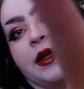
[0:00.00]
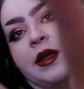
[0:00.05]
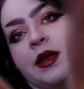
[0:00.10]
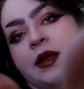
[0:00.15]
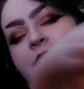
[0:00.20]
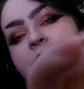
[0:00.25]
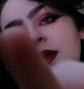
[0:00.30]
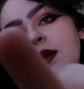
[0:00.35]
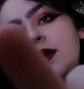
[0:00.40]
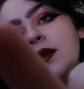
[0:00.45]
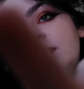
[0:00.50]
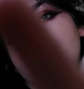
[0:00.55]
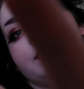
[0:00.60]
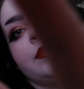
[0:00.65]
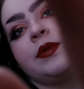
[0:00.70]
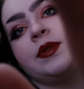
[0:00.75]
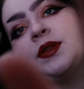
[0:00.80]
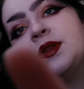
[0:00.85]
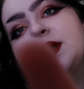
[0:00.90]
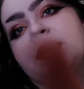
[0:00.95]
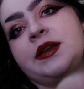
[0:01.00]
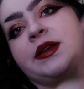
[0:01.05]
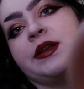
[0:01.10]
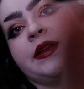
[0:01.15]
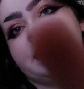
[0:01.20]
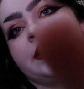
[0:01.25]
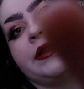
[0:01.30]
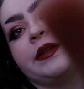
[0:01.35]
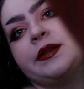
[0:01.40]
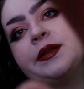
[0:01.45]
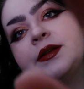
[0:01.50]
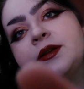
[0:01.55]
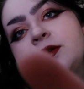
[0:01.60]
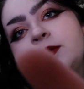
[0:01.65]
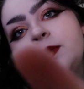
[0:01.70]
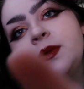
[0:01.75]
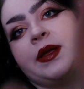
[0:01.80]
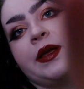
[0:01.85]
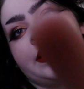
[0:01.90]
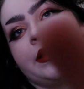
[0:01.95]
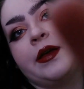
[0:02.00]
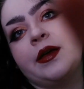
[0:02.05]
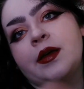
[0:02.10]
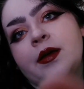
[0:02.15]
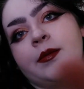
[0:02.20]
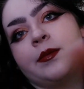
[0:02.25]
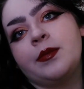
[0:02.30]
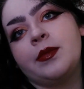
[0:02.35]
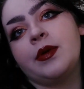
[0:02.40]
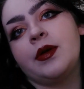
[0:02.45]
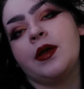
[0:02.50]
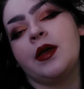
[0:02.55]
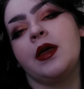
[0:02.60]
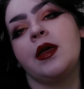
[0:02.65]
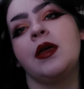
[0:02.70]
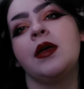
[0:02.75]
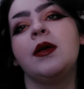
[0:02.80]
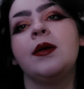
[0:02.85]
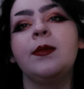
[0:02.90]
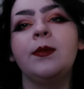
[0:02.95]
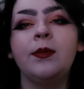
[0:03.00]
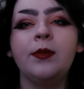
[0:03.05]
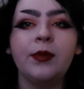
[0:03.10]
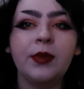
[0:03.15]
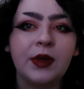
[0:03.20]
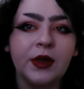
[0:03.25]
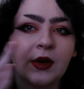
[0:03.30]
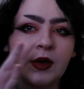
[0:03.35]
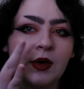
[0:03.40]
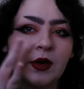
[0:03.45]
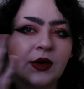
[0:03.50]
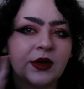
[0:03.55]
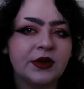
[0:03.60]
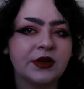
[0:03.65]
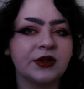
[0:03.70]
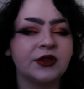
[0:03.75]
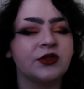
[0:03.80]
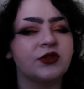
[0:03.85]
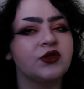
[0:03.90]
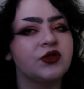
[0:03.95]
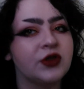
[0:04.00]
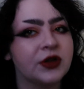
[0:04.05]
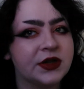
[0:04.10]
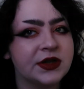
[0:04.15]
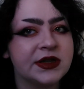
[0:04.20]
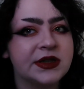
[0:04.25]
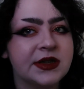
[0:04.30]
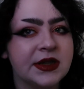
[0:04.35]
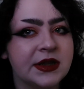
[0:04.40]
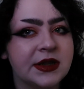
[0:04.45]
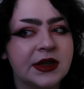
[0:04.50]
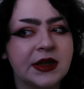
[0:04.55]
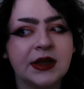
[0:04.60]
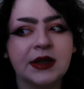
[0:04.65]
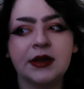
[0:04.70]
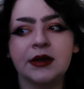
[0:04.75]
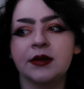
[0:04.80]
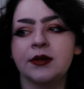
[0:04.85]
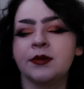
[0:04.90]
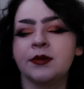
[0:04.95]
and like blend it a little bit up beyond just the lid.